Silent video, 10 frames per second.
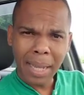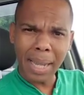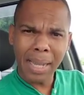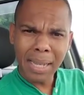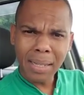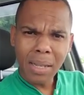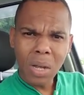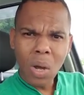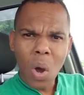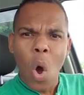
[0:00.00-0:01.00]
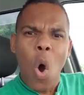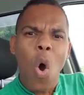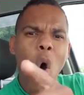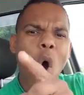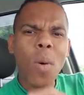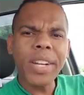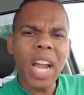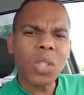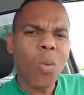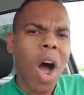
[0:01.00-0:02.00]
Eh? Who
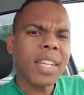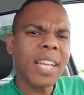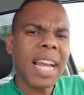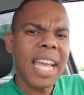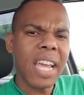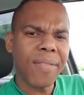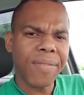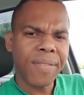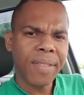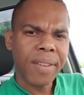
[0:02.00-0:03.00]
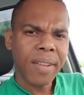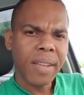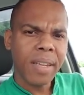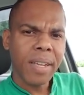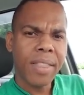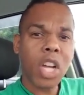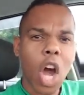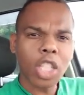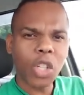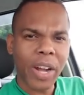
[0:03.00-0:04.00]
would not want to leave the
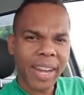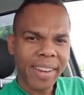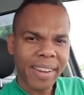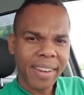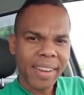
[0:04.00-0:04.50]
country?